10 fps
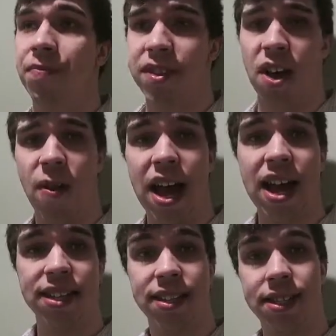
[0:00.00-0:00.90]
So
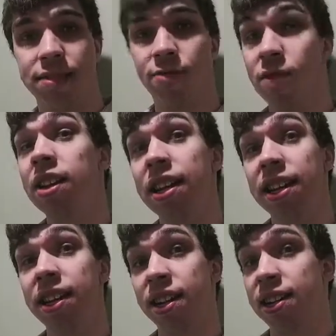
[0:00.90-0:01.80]
that's
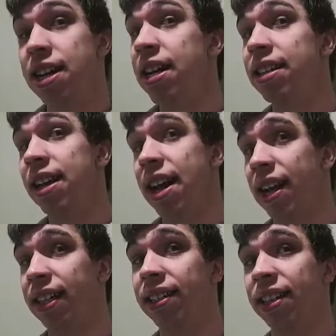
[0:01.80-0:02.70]
really neat
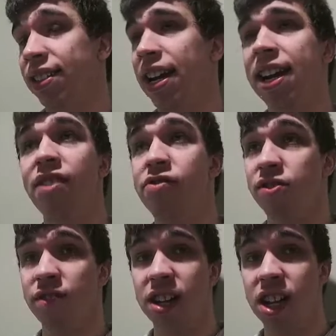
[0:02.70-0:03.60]
and exciting. It was
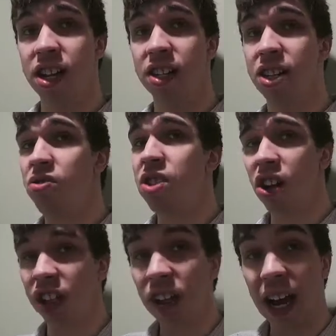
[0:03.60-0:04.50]
really good. So
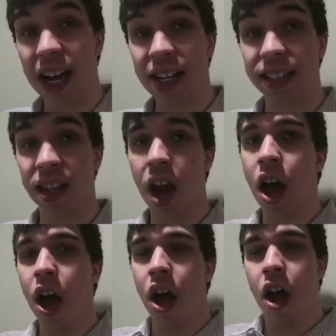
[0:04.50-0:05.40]
talk to you guys
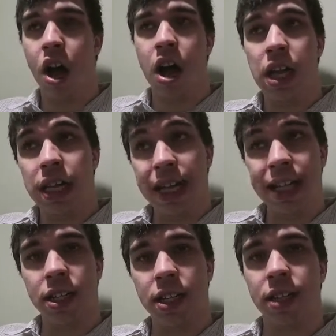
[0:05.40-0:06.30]
later.